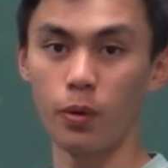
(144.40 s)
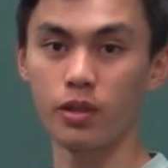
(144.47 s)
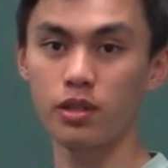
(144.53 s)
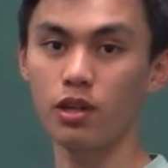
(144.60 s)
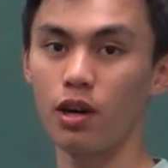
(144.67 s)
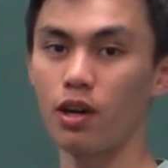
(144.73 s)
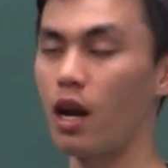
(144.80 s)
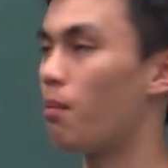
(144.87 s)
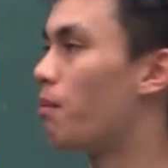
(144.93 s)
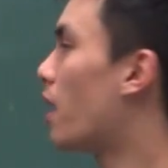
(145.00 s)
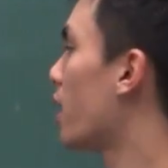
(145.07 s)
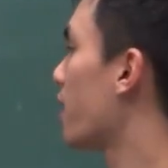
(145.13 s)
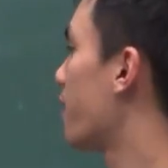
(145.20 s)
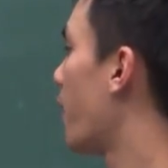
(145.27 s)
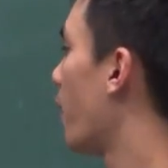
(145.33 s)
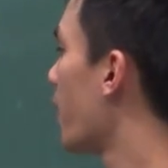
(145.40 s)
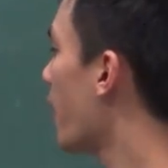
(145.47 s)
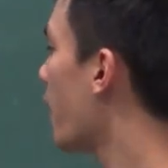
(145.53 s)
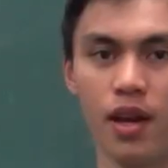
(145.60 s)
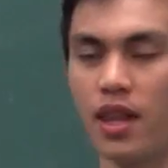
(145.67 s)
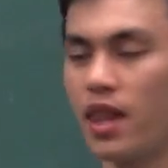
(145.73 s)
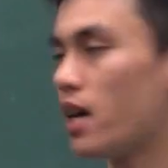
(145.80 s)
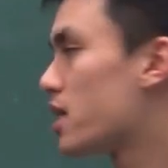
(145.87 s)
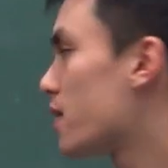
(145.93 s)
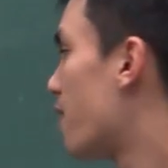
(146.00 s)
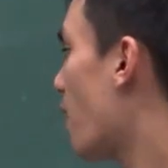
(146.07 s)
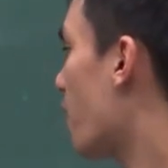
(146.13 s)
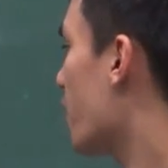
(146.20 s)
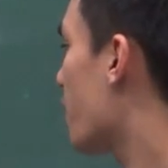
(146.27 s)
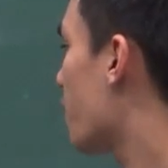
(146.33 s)
points on our manifold. Now it's
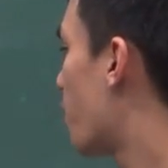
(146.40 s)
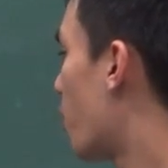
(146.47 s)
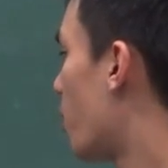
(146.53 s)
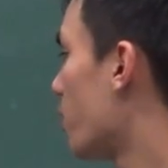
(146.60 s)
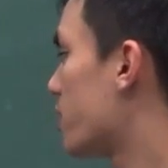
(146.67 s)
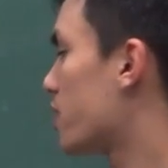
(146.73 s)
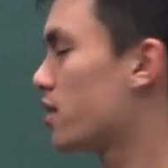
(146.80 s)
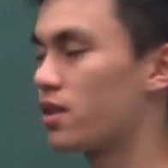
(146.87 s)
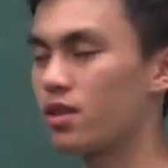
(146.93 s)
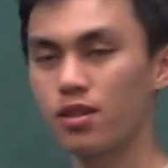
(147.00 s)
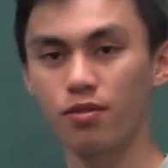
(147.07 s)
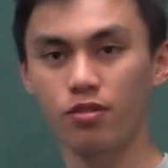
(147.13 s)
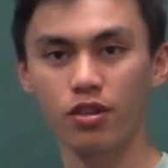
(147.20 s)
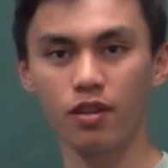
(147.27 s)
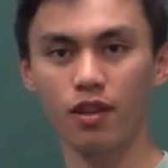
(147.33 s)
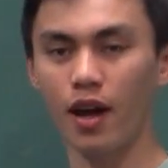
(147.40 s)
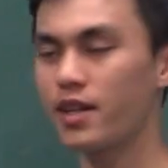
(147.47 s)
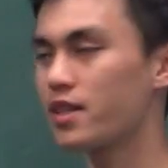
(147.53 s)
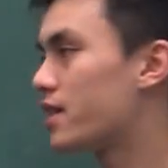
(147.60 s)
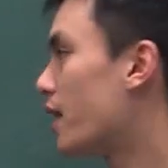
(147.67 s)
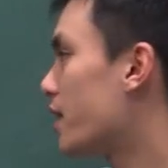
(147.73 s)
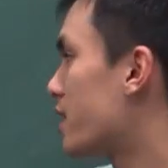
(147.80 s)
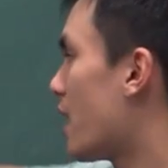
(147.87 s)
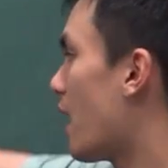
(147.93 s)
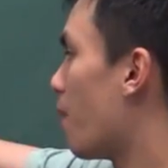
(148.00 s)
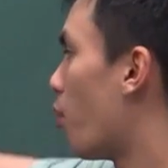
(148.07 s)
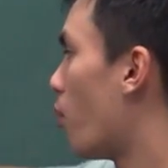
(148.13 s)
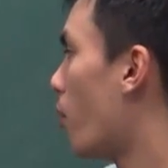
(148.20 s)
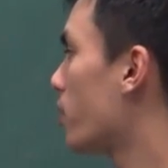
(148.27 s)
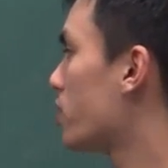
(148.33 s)
very important to realize that
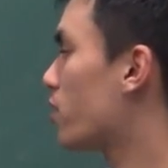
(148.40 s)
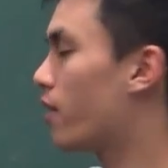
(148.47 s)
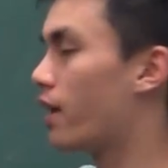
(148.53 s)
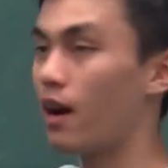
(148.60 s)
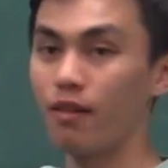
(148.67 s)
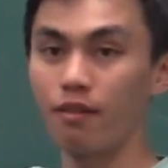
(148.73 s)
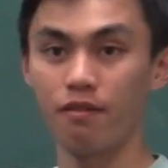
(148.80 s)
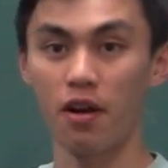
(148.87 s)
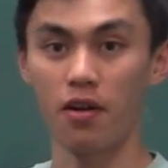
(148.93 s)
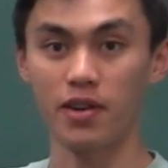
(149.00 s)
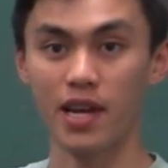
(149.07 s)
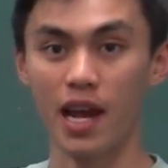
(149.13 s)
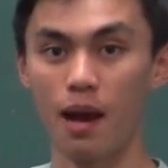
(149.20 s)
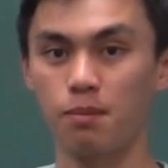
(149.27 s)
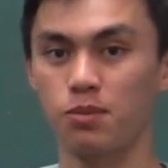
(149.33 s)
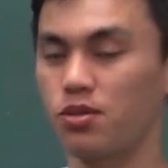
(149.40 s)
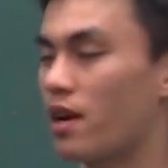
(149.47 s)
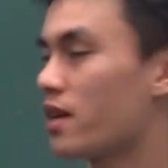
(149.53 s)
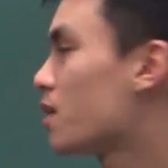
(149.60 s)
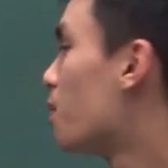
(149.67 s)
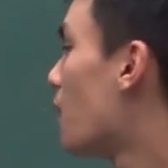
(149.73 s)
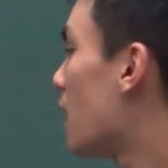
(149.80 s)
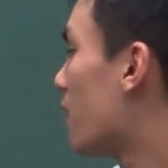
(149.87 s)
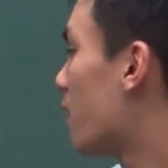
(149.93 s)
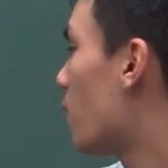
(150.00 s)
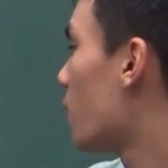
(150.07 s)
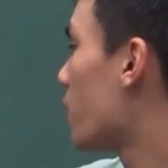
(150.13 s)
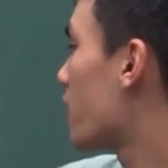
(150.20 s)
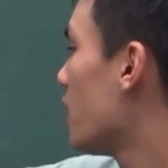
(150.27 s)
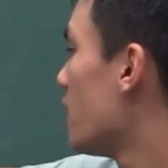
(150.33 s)
points on our very abstract
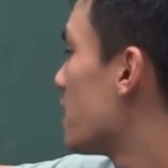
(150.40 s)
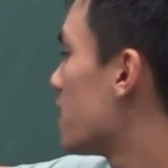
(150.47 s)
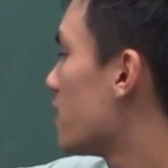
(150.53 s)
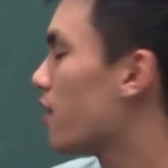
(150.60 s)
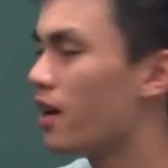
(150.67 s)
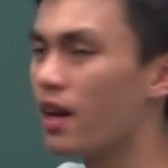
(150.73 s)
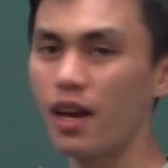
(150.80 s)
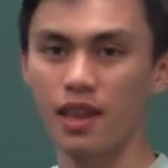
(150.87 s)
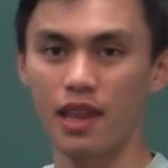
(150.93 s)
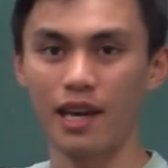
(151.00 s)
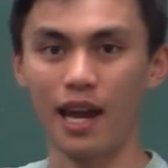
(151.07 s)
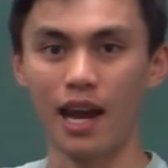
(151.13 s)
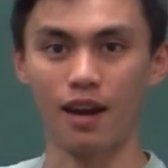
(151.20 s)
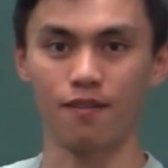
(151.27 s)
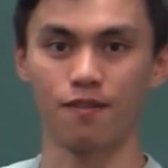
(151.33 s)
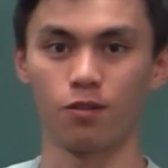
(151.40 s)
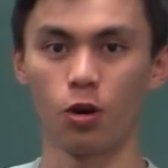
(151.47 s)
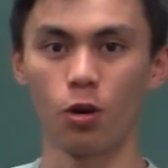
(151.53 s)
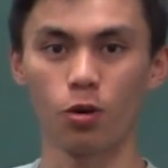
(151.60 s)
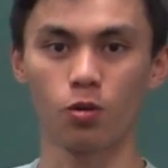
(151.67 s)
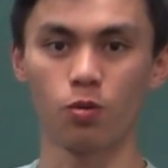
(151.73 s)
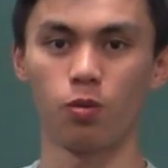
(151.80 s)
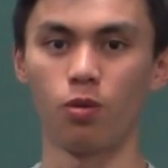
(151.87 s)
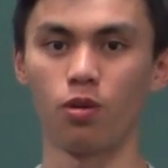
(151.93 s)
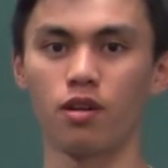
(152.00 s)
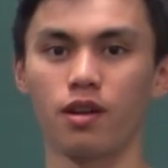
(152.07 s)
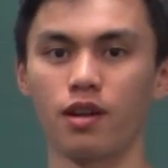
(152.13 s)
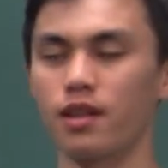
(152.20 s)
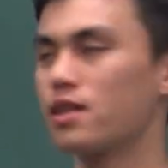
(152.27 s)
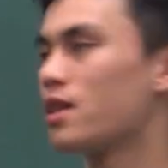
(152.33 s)
manifold here still, they have no
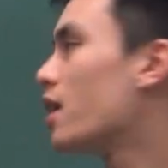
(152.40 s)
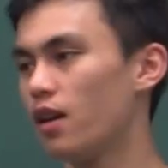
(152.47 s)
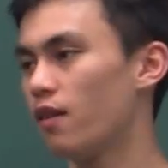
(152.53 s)
coordinates.